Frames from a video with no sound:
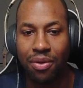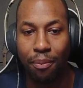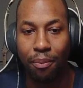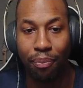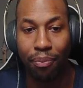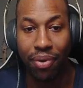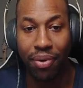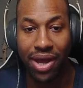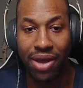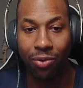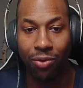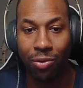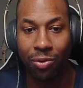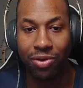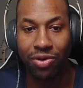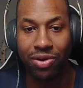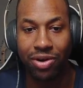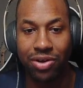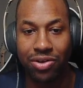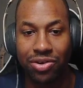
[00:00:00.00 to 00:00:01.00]
But what we're
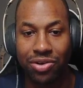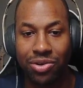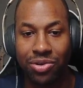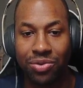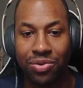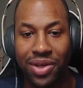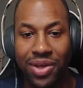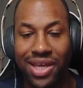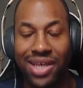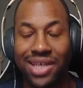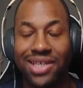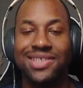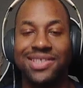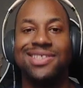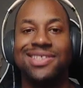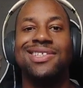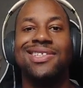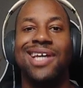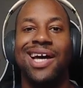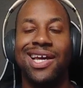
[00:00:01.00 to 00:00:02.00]
going to do is,
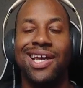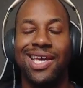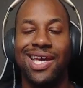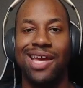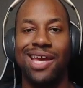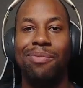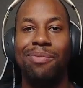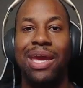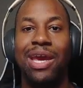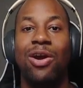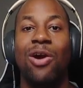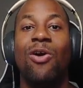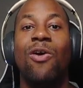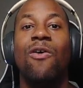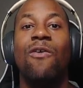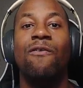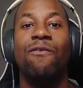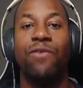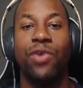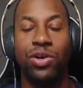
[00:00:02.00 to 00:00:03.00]
again, make our
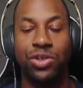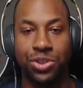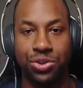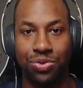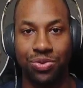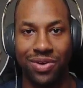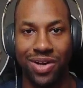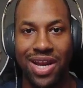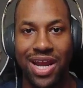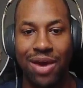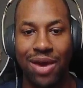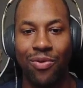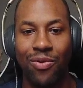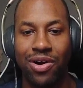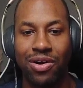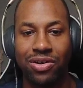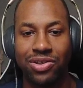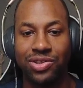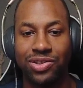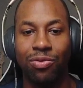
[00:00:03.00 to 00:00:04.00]
own virtual
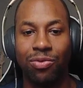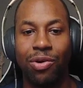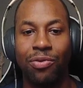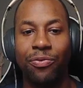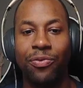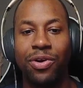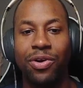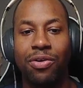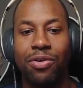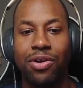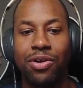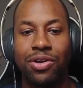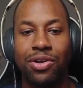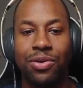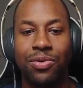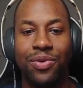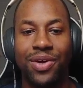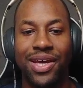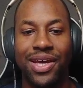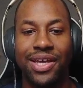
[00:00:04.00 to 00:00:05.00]
network. So what we're going to
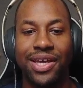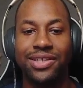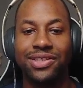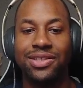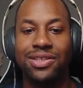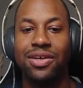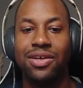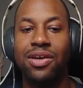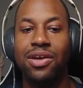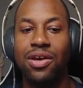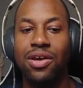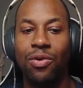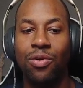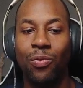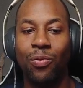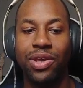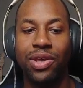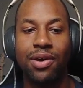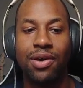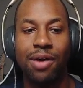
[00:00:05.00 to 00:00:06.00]
do is
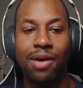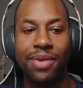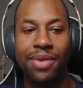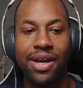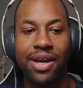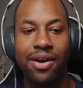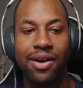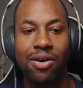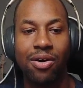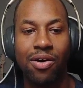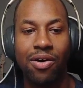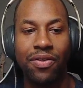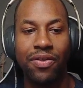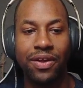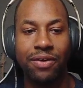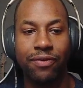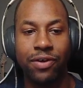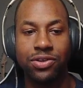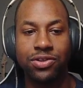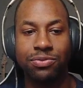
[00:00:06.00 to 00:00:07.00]
when you come here on the
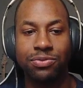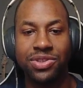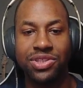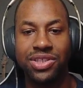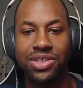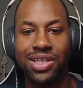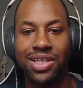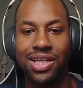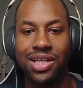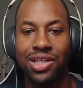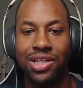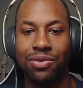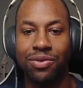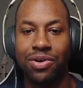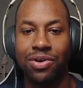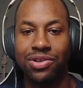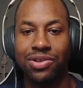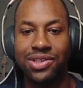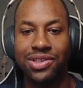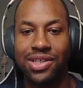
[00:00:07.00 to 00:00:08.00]
virtual machine, you will
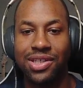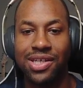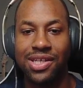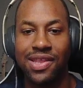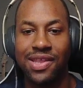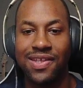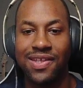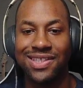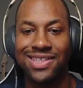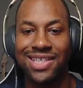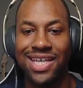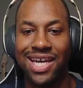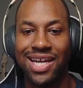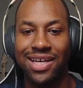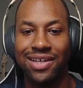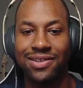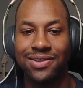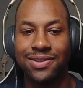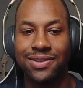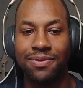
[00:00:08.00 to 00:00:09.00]
go to the
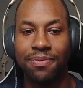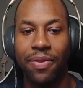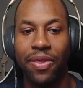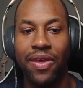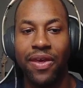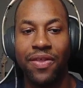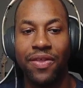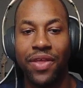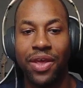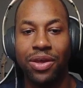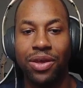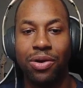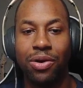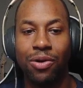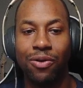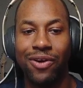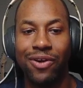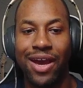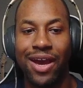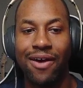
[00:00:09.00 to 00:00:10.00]
settings. Then you
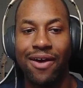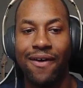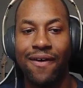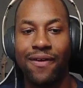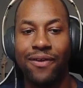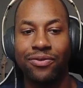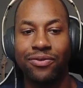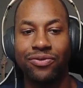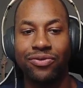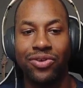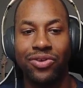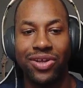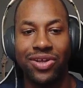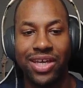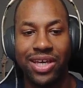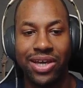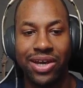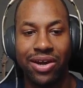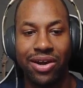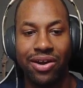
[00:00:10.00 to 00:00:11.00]
go down
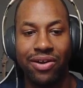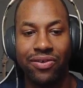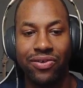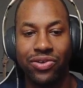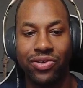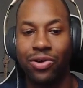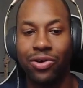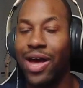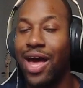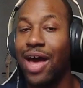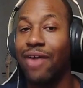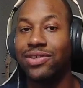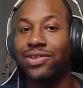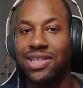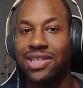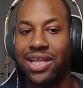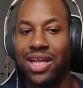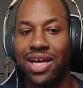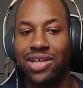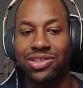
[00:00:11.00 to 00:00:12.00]
here, you'll have a
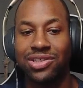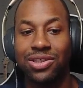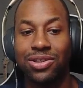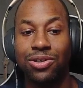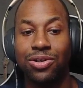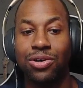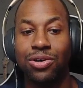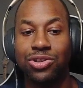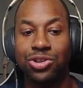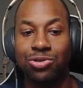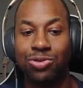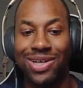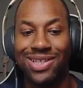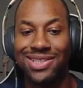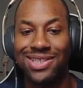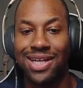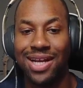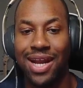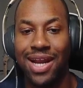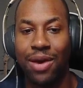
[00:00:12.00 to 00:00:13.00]
selection. You go straight
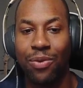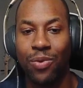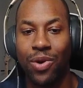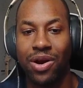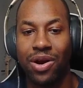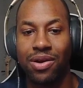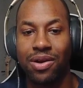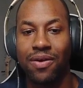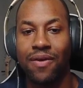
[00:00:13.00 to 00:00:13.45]
to network.